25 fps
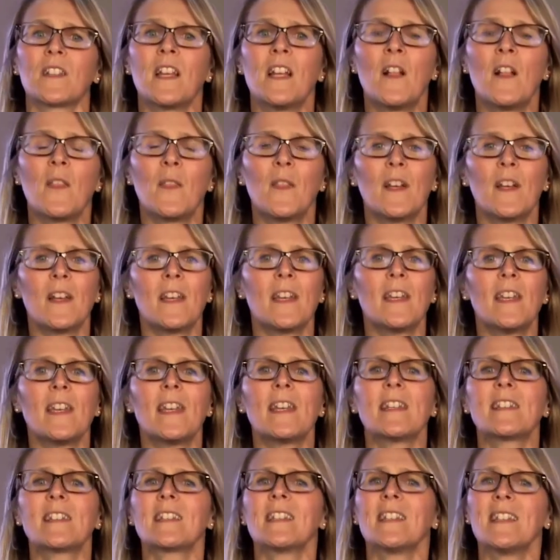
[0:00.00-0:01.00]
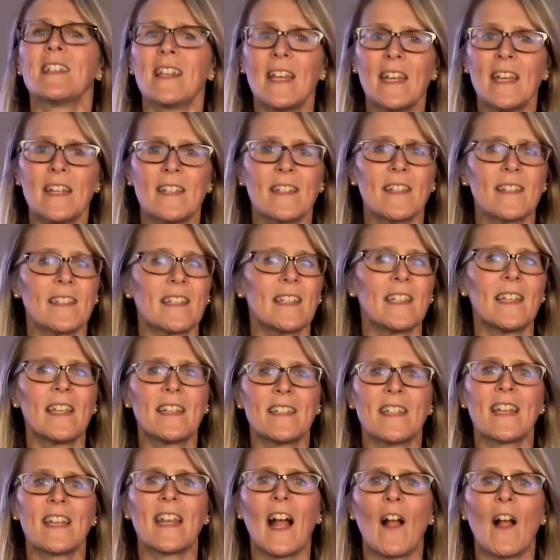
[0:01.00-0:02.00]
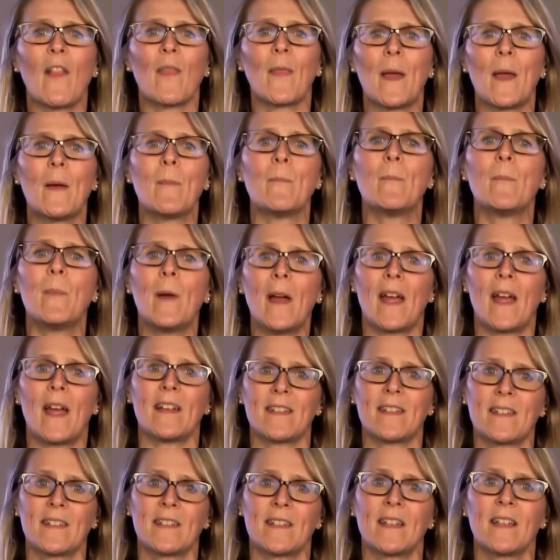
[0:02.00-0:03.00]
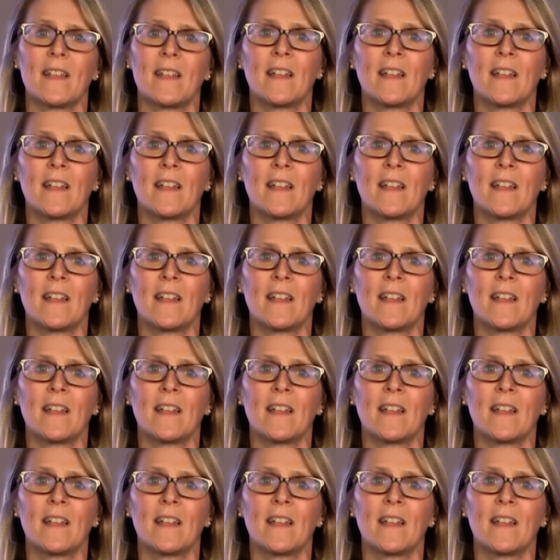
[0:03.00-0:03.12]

that needs leaders leading at their best.